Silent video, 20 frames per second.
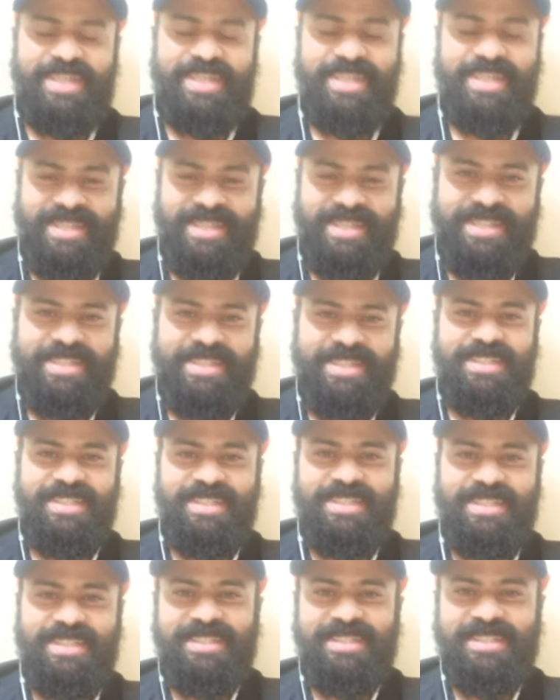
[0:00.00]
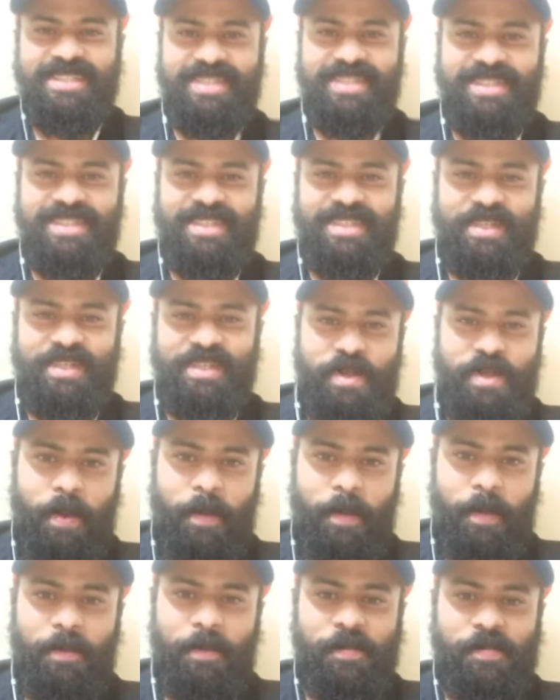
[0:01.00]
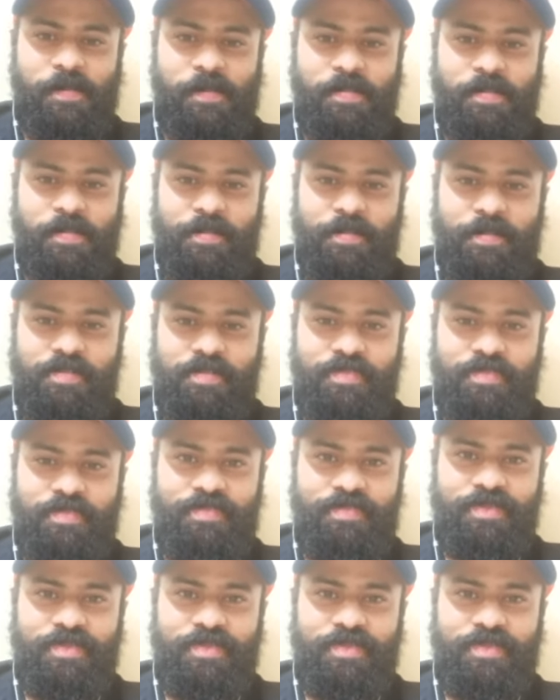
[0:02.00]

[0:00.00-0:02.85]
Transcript: No words are spoken by the person on screen.